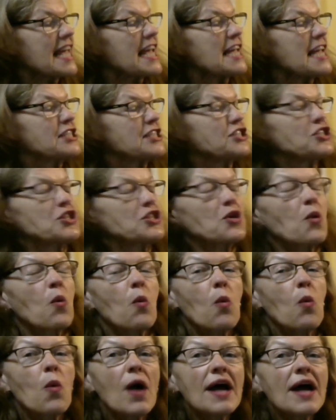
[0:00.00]
It's the
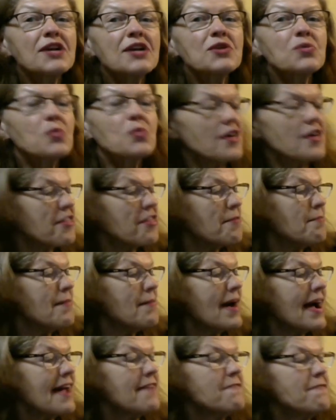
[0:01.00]
one with
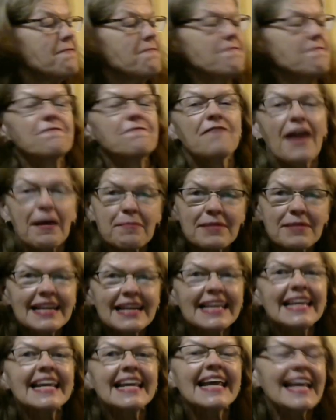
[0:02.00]
my
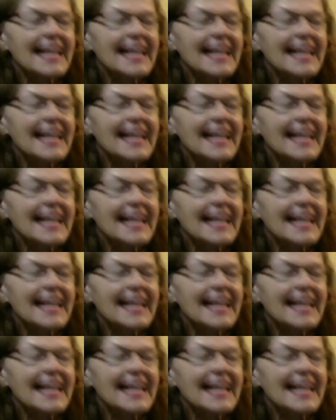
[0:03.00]
family